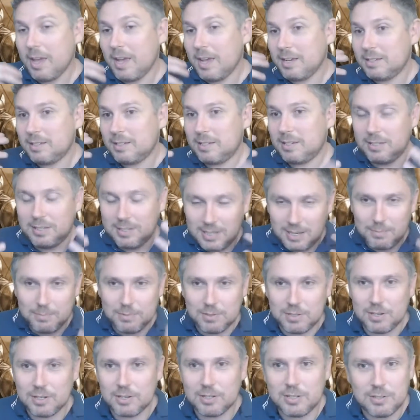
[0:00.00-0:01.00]
She seems
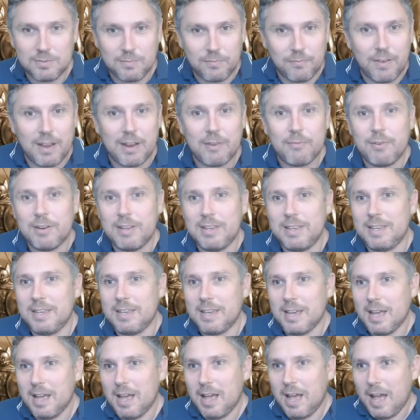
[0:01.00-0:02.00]
just very
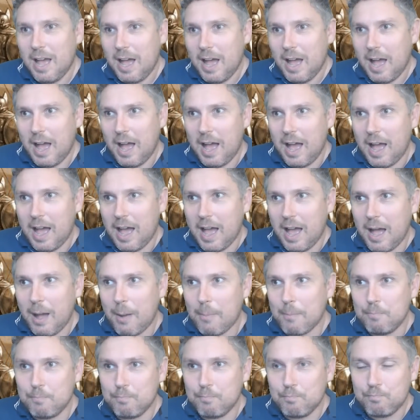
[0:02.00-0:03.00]

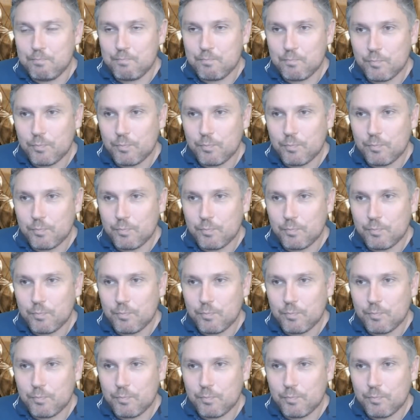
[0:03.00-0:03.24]
um,